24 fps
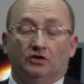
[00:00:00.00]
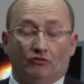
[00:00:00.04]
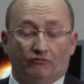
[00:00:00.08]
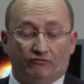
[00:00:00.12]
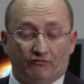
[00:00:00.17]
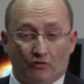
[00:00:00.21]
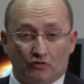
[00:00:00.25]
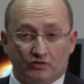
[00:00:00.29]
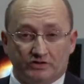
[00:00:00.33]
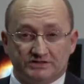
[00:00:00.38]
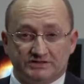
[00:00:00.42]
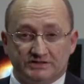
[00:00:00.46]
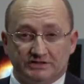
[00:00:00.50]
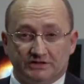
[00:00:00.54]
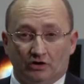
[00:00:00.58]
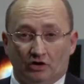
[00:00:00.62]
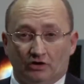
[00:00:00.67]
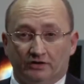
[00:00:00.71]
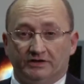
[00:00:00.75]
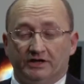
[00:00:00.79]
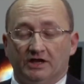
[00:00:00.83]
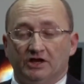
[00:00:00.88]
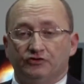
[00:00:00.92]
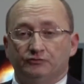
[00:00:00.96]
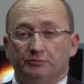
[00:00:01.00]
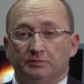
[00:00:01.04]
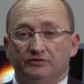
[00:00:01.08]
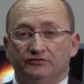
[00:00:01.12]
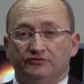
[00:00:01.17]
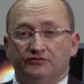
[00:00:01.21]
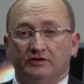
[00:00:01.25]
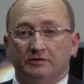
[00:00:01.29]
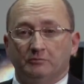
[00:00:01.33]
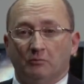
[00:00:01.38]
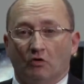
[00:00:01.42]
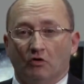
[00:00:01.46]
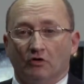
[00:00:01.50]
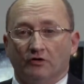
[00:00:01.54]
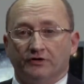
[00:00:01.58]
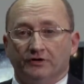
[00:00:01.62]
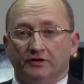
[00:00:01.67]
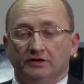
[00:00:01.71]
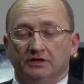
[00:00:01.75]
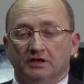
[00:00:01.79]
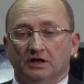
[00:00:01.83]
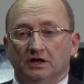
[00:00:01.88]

focusing on the HPC market.